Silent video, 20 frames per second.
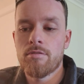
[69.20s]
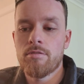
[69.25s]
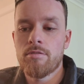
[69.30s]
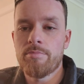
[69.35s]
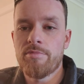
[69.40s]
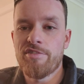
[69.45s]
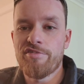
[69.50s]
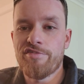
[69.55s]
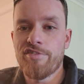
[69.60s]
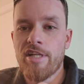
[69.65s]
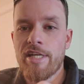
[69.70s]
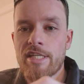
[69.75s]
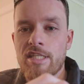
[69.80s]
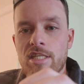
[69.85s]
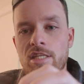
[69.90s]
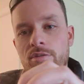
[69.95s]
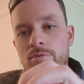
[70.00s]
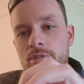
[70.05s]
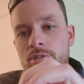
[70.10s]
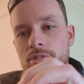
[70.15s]
It's a bit
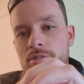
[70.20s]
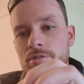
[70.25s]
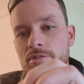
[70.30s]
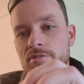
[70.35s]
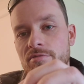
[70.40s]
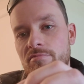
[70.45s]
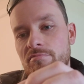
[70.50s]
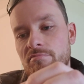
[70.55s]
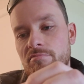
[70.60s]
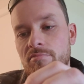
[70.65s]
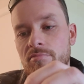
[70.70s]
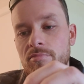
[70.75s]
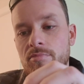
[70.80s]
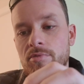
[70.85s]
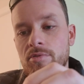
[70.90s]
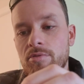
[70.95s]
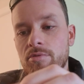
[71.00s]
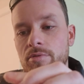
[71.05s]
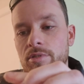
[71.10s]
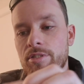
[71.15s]
flaky, which is
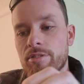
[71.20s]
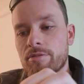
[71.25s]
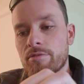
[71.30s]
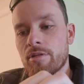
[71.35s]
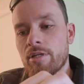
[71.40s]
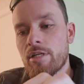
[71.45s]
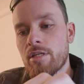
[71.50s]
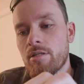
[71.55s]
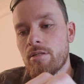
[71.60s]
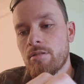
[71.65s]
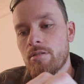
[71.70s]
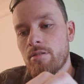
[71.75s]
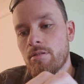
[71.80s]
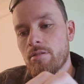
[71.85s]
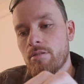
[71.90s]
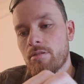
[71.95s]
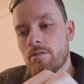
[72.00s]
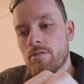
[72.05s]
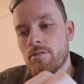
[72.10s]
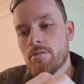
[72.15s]
always great,
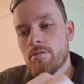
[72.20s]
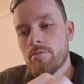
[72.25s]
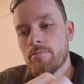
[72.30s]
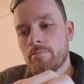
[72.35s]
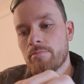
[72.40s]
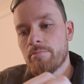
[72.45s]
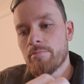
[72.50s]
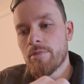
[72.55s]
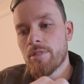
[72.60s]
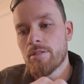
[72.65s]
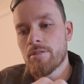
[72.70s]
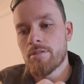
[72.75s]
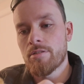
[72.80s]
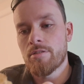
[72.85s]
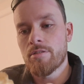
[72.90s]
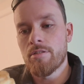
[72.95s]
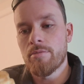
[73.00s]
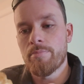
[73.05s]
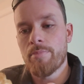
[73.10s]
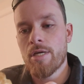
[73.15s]
but
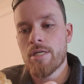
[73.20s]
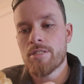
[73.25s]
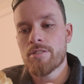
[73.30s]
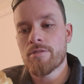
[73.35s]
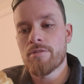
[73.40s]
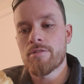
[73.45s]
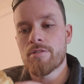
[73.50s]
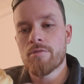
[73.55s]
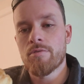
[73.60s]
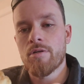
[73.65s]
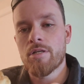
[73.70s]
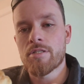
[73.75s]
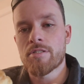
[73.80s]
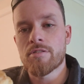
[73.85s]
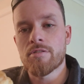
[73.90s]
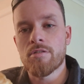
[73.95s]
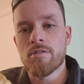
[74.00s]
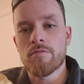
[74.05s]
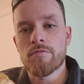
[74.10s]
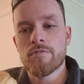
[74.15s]
the pastry is quite
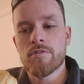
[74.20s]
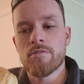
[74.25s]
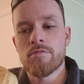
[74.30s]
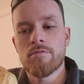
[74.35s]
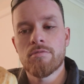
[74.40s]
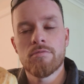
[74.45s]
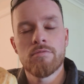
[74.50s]
soft.